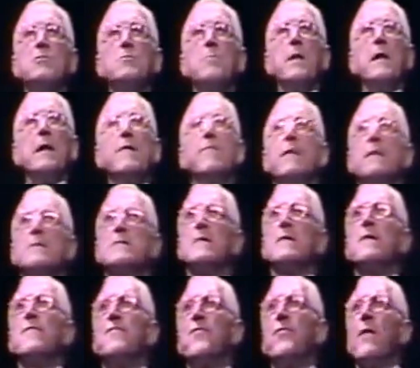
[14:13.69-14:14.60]
believed there's
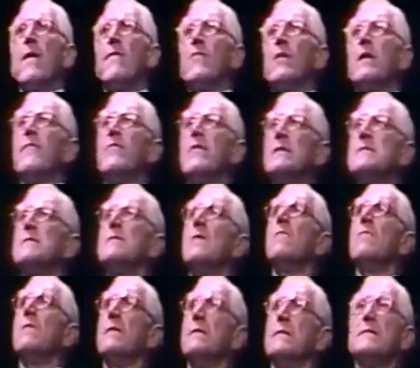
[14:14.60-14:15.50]
enough for every living
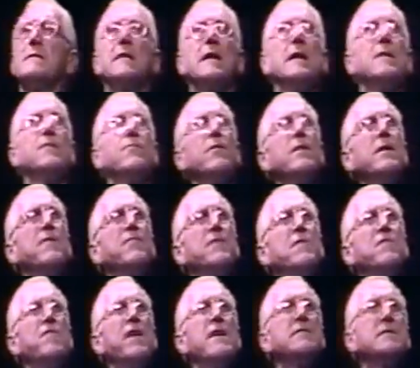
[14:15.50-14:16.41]
soul in this country. If
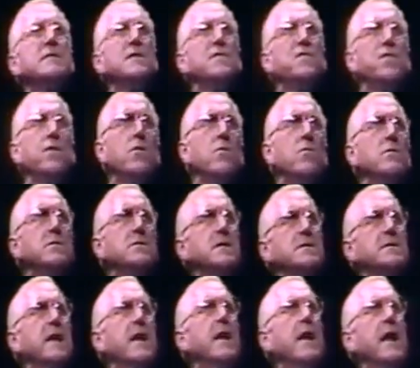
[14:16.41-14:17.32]
the vested few would
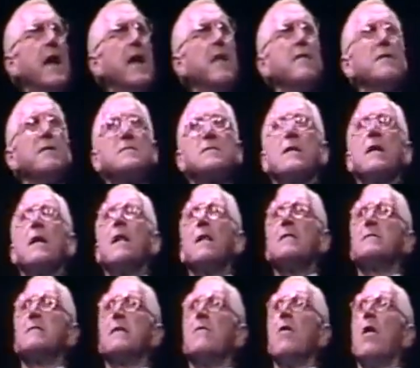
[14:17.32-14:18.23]
just get it out of their
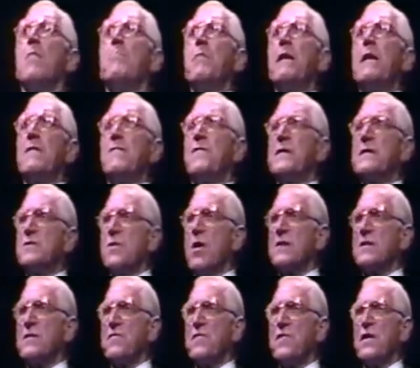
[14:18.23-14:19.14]
skulls, that all benefits
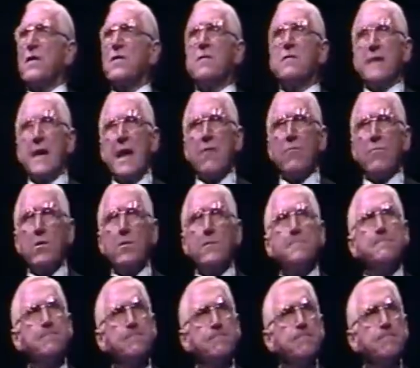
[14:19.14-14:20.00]
ought to filter downward.